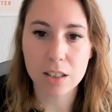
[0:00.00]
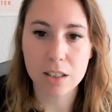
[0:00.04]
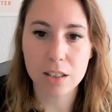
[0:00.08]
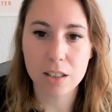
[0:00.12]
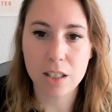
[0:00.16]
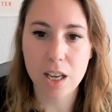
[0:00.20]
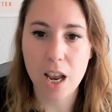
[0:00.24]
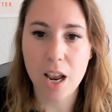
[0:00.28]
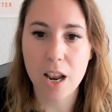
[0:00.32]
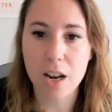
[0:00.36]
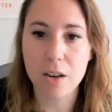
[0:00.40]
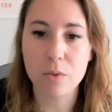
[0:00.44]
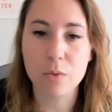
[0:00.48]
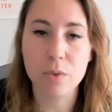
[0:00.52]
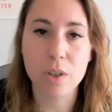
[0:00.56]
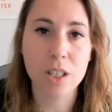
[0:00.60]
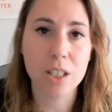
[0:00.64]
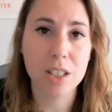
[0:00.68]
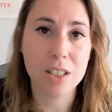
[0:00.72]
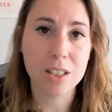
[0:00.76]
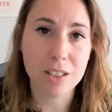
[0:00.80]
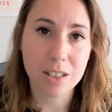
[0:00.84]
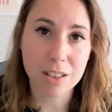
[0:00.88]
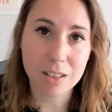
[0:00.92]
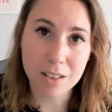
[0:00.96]
Then when
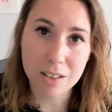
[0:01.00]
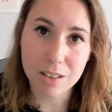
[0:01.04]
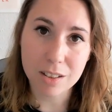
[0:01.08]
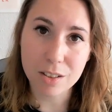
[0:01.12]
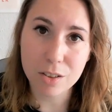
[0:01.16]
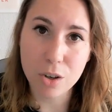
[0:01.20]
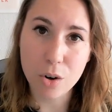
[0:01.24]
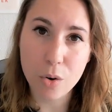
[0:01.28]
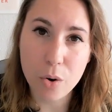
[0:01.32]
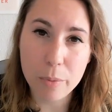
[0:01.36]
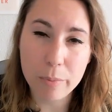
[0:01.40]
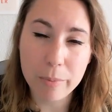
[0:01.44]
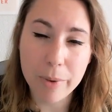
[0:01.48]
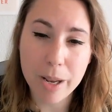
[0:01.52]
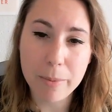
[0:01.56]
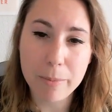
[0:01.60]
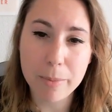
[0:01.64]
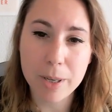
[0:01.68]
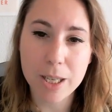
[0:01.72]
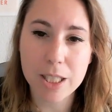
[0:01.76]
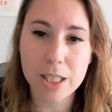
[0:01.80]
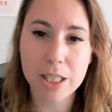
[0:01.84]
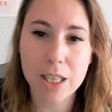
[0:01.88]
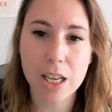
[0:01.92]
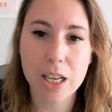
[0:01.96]
I started growing my
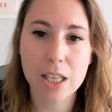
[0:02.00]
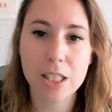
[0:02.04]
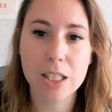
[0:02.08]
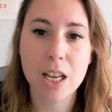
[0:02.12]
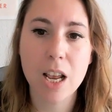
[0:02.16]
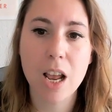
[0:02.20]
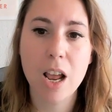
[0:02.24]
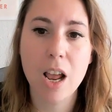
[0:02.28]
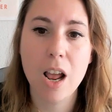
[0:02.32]
business,